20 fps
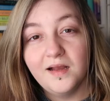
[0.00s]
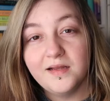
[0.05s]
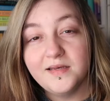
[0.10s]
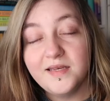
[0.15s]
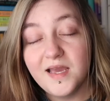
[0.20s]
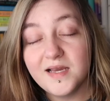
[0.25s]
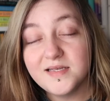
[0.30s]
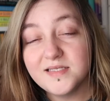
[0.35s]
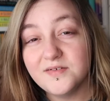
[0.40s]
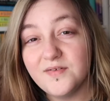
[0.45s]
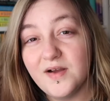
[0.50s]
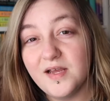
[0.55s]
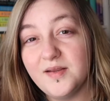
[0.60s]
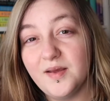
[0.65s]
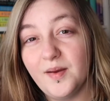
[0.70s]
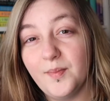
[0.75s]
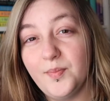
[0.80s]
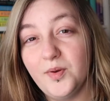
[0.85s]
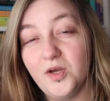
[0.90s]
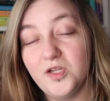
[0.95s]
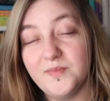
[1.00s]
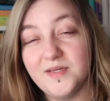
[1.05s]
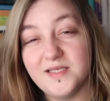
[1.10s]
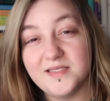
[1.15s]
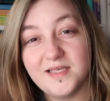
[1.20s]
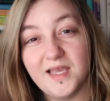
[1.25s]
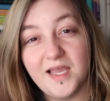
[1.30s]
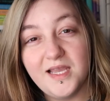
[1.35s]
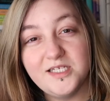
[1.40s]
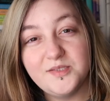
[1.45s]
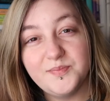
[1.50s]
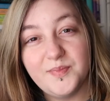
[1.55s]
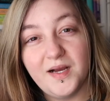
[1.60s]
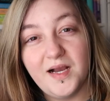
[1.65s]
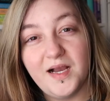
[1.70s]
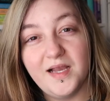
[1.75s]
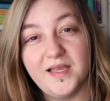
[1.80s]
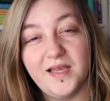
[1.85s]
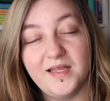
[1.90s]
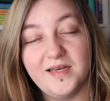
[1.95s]
Next I read Bird Meets Cage
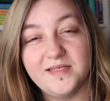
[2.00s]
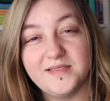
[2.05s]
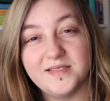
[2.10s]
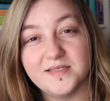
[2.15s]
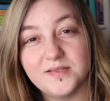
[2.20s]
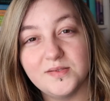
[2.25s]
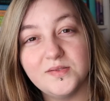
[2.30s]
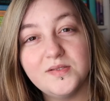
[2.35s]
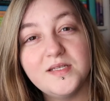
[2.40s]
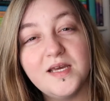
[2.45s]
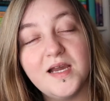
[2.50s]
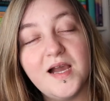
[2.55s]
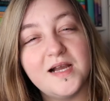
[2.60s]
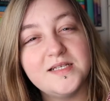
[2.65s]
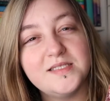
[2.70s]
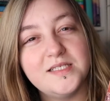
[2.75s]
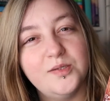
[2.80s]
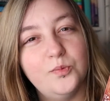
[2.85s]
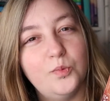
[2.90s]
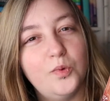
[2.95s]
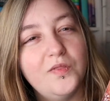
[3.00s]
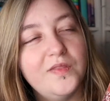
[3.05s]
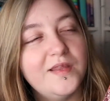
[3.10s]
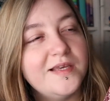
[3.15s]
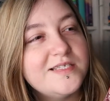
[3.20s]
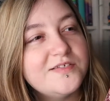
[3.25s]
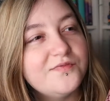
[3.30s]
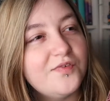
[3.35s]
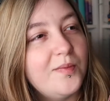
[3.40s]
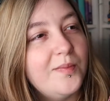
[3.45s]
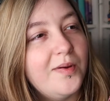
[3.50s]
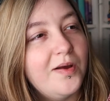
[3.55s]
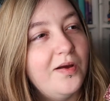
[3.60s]
by Anita Sunday. I actually won this from